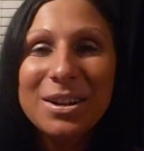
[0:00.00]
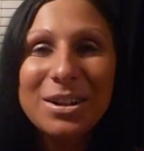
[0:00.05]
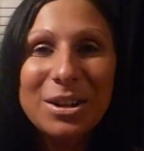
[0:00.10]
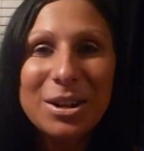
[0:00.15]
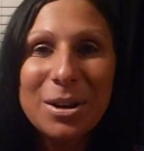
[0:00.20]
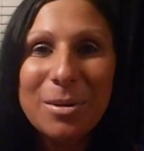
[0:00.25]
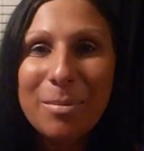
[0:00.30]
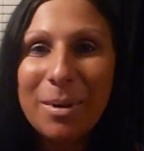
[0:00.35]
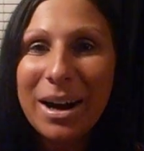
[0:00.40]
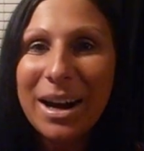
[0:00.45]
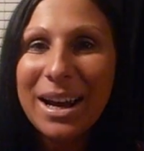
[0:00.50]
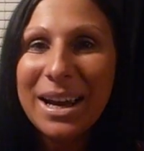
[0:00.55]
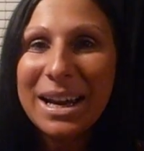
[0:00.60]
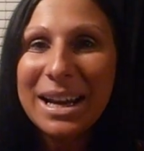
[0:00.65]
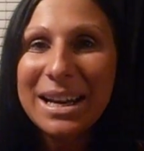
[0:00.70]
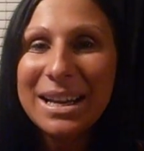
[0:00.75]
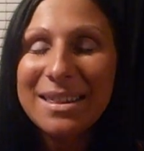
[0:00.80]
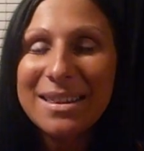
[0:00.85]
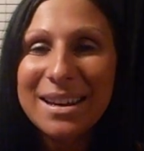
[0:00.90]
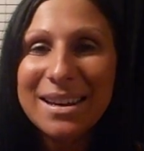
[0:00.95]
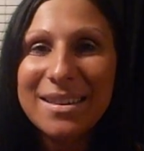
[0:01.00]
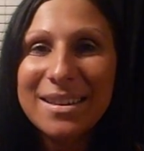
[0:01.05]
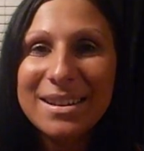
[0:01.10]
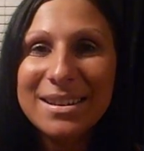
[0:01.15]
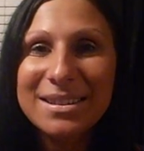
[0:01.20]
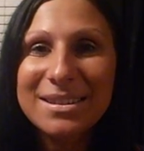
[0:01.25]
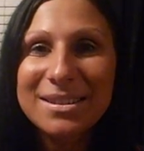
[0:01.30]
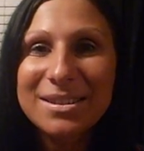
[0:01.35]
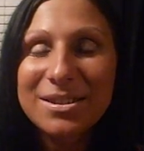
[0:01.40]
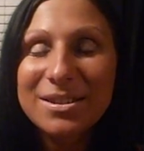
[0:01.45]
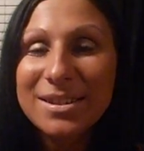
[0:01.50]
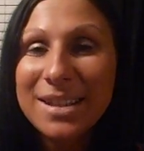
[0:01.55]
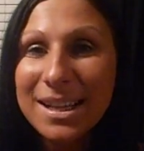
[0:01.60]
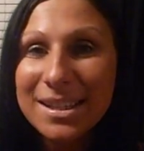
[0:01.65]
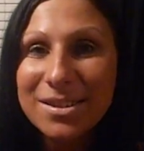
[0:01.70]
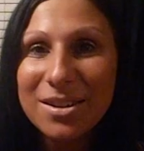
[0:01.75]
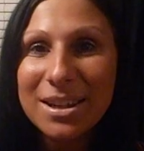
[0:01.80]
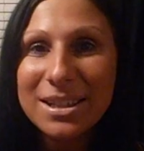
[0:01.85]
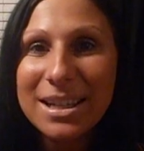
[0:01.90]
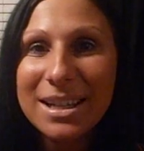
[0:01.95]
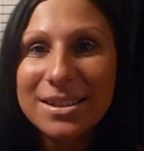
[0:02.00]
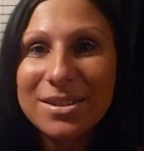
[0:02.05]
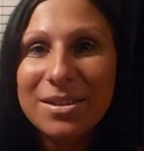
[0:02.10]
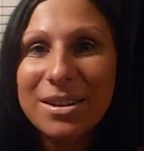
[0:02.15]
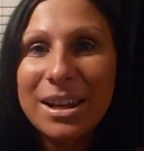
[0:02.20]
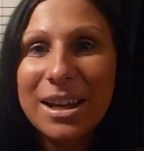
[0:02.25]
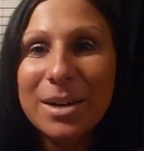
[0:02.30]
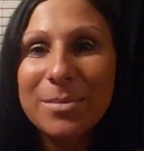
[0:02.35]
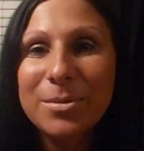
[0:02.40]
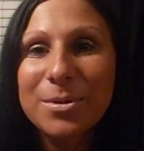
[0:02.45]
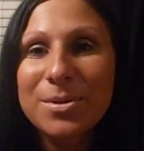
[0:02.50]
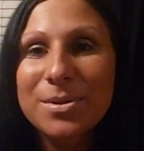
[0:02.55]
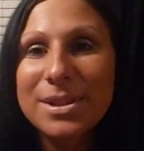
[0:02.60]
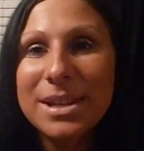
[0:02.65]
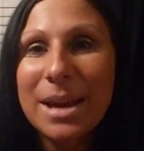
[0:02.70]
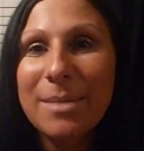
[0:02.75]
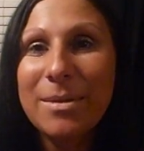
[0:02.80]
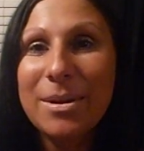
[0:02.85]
you know, buy anything that does not test on animals.